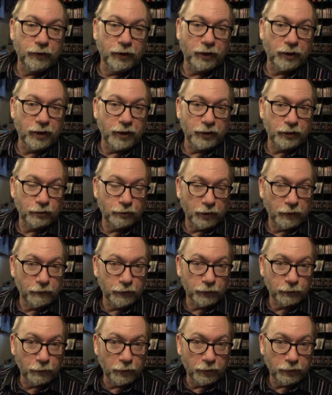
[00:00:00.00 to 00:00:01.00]
the Log
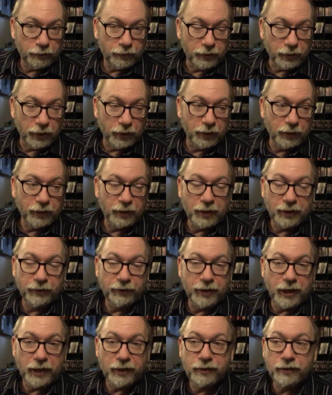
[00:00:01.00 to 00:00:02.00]
Driver's Waltz, uh, and
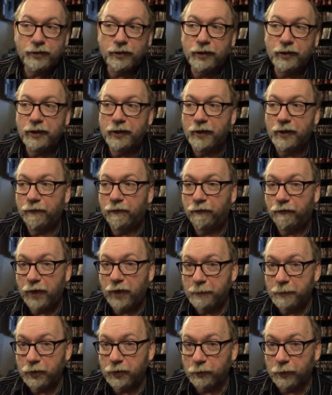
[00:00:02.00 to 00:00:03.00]
that is a, a
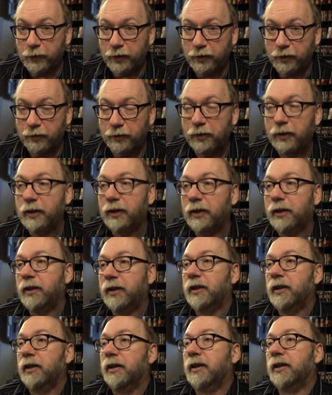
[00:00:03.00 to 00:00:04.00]
famous one here.
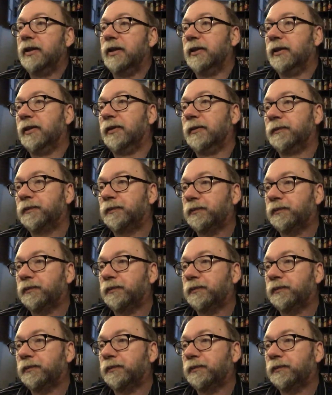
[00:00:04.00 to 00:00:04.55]
Uh,